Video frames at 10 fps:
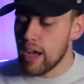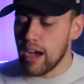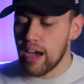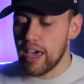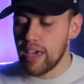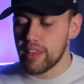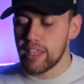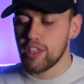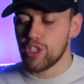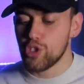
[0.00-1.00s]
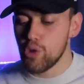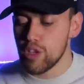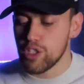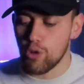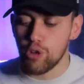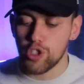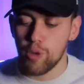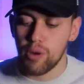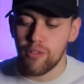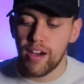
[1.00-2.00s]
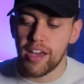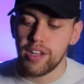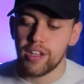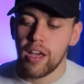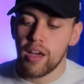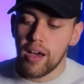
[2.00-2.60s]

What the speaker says: And then the shoe is also provided